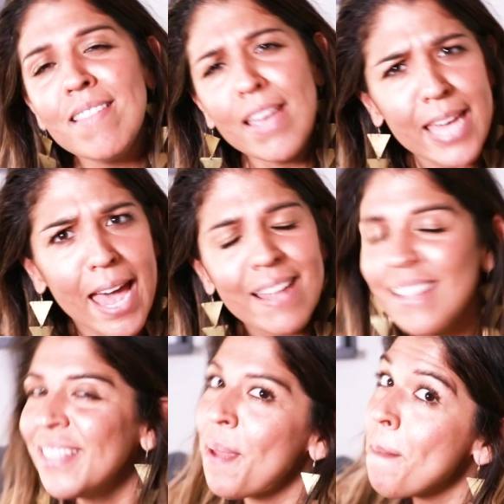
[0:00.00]
they
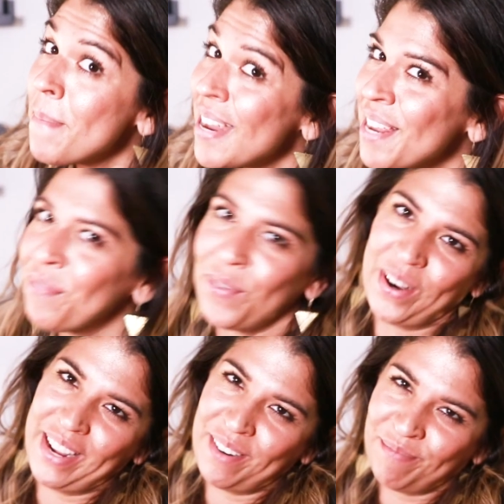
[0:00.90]
get the money
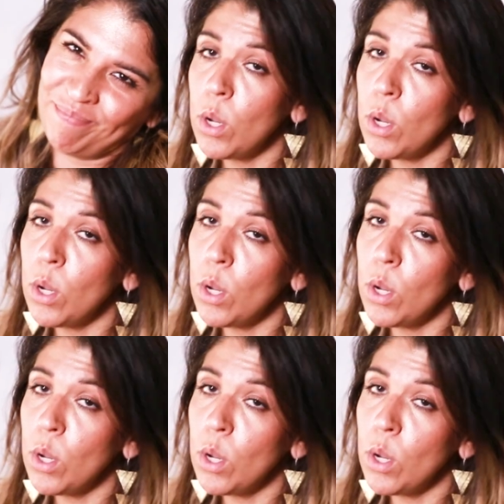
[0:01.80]
for it?